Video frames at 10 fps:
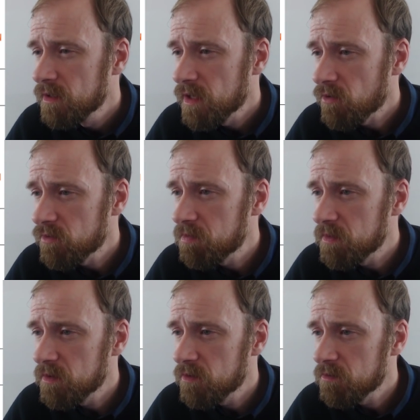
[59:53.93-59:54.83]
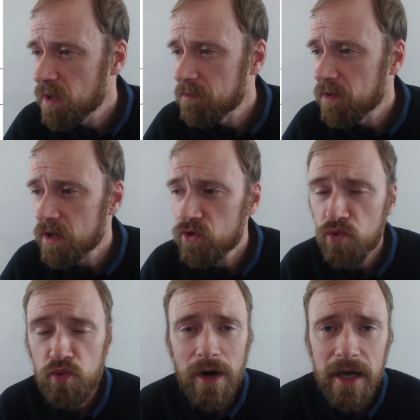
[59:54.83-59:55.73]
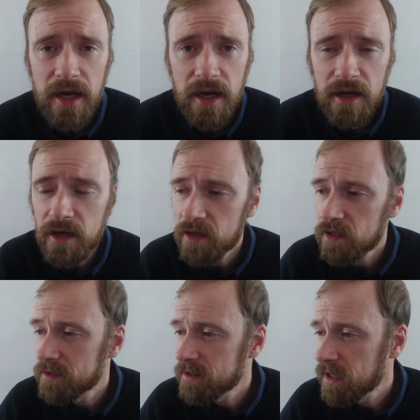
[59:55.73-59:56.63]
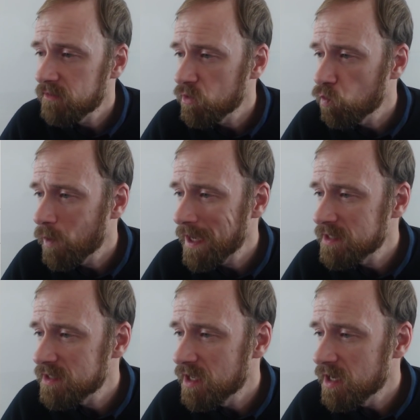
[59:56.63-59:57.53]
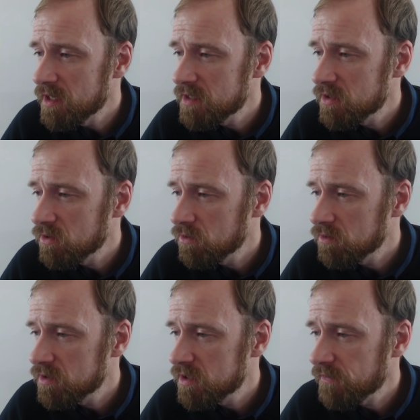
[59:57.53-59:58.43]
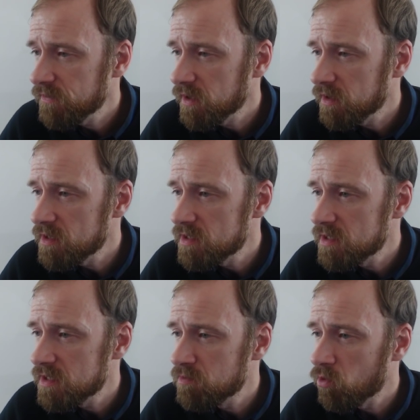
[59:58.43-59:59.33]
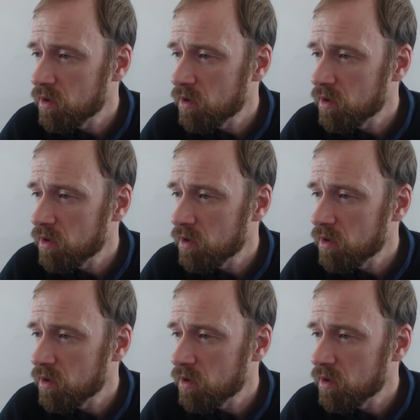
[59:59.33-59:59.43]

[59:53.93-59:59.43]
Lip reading: That would remember I do writing every Wednesday, so stuff like this is more